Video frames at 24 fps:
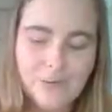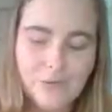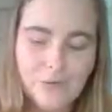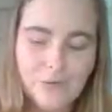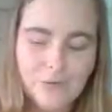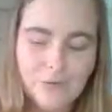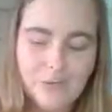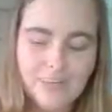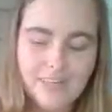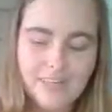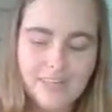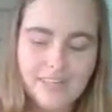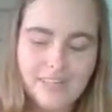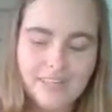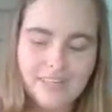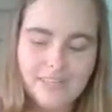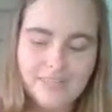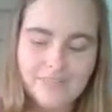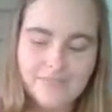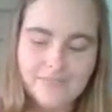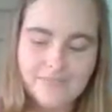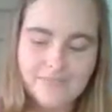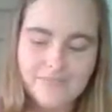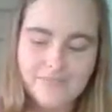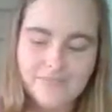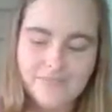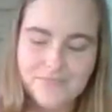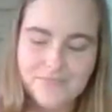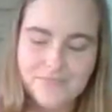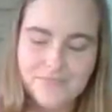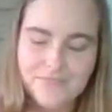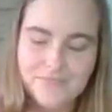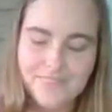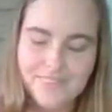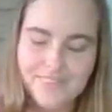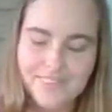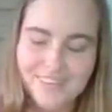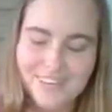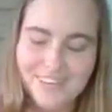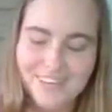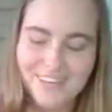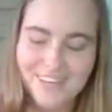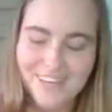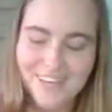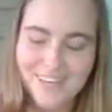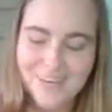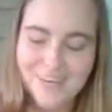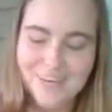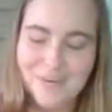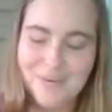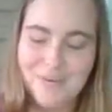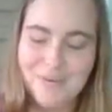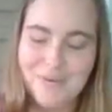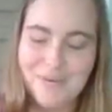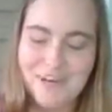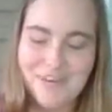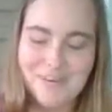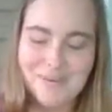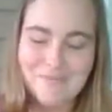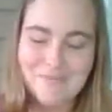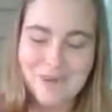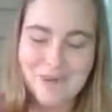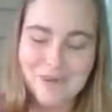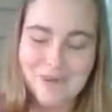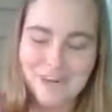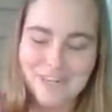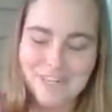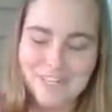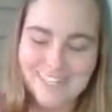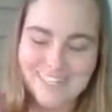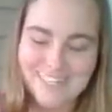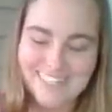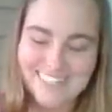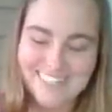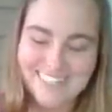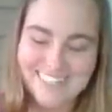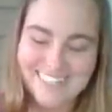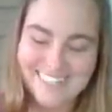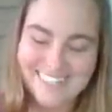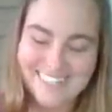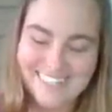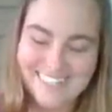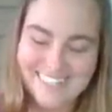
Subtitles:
humility. Ramana Maharshi.